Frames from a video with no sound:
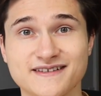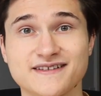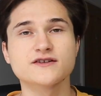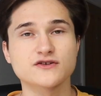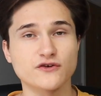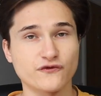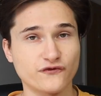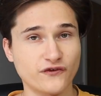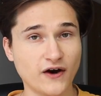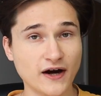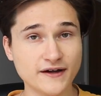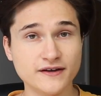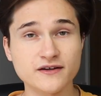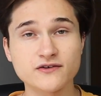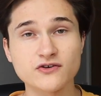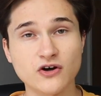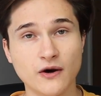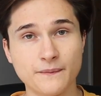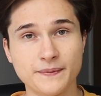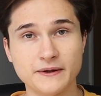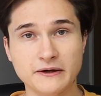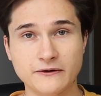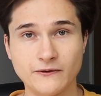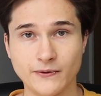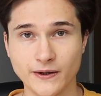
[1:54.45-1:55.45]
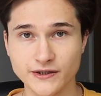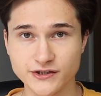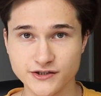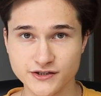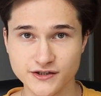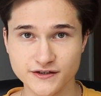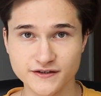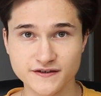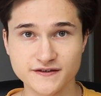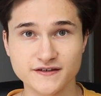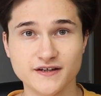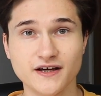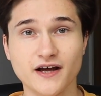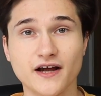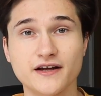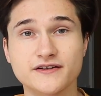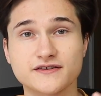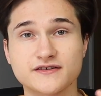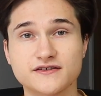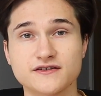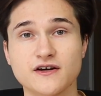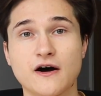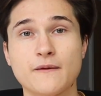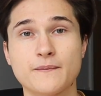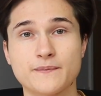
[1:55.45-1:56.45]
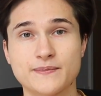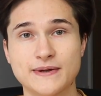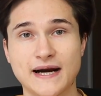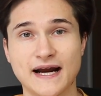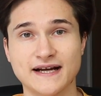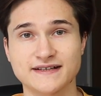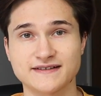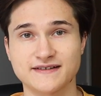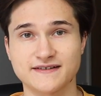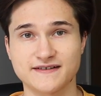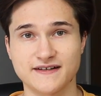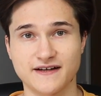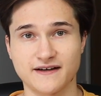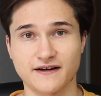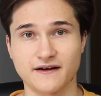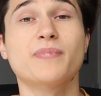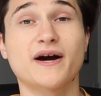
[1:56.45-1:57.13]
So find the topic questions and start practicing.